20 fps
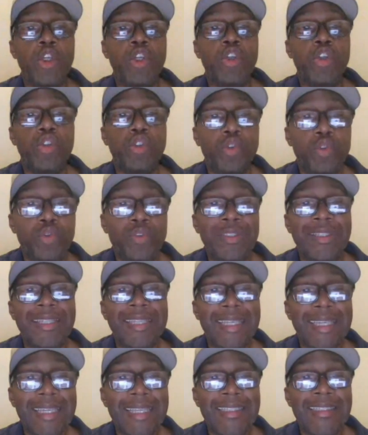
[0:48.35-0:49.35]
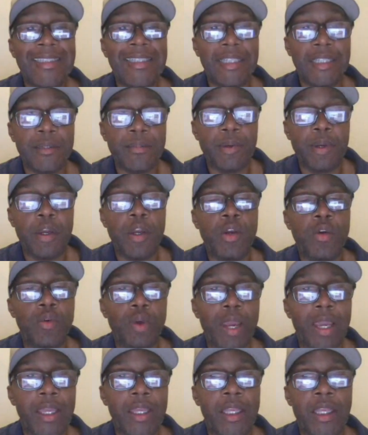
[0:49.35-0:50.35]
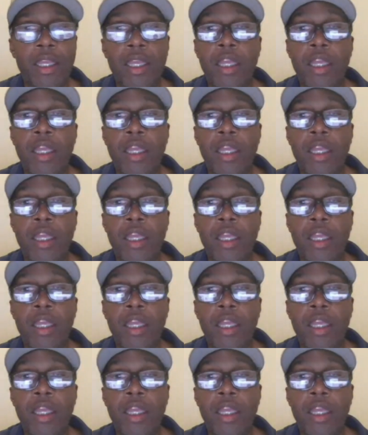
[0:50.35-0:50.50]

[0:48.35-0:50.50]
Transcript: use Leads Leap, right,